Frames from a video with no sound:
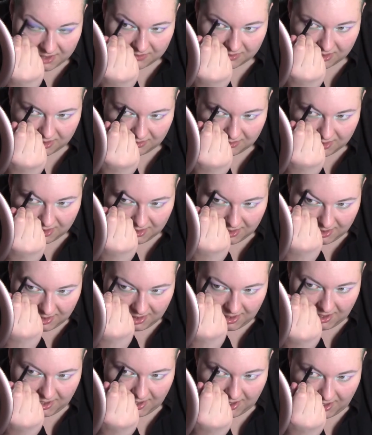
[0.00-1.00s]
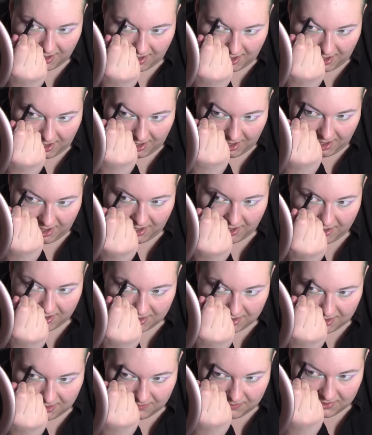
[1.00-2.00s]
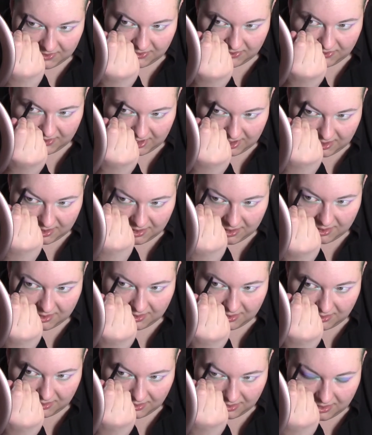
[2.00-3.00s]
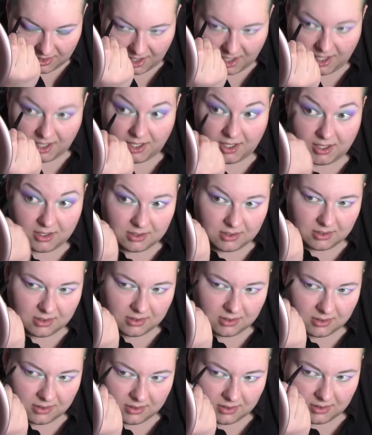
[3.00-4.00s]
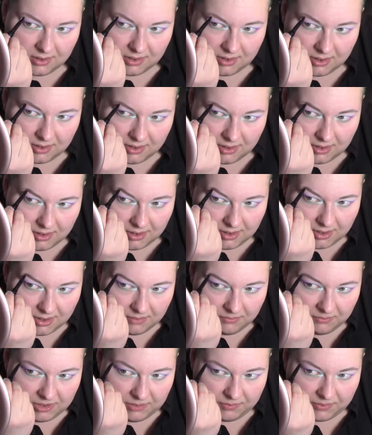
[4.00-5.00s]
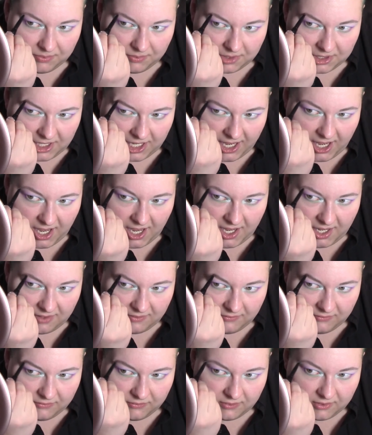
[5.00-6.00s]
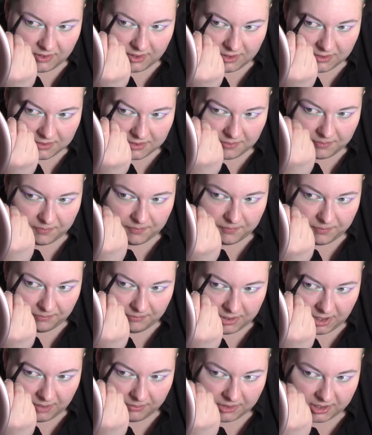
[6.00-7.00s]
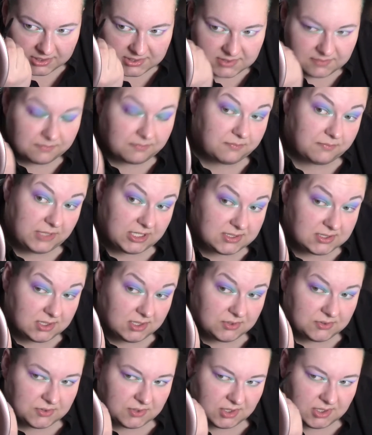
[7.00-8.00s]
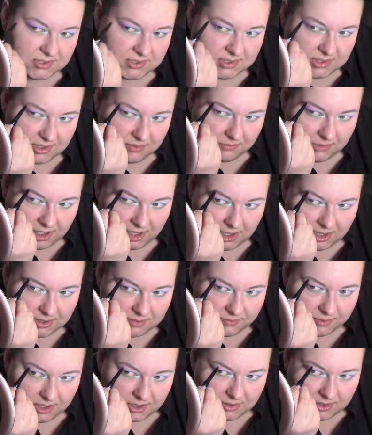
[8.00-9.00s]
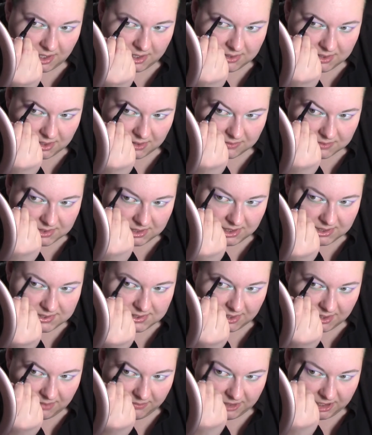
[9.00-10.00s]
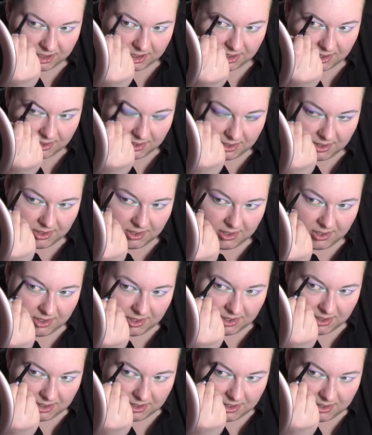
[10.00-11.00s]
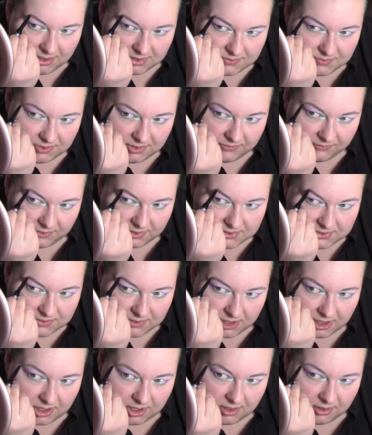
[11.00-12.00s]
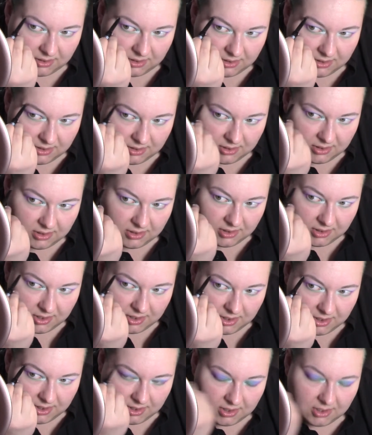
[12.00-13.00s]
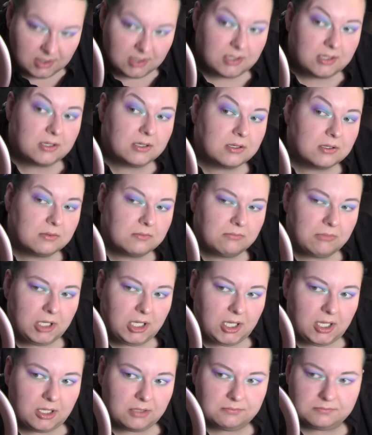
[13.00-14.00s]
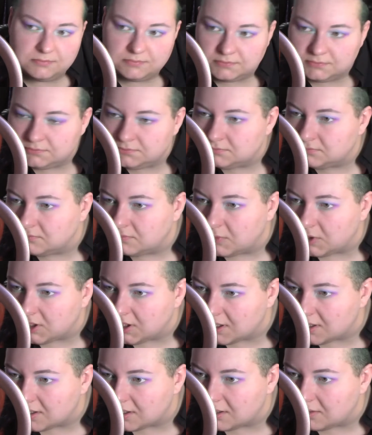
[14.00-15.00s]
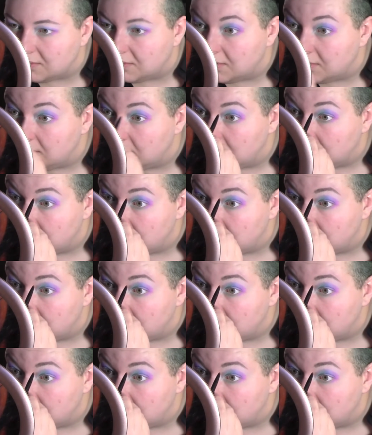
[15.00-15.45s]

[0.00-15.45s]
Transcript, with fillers: I don't know. you would think that people would have the public's best interest in mind, but they don't. It's all money. And it's really frustrating. But what are you going to do?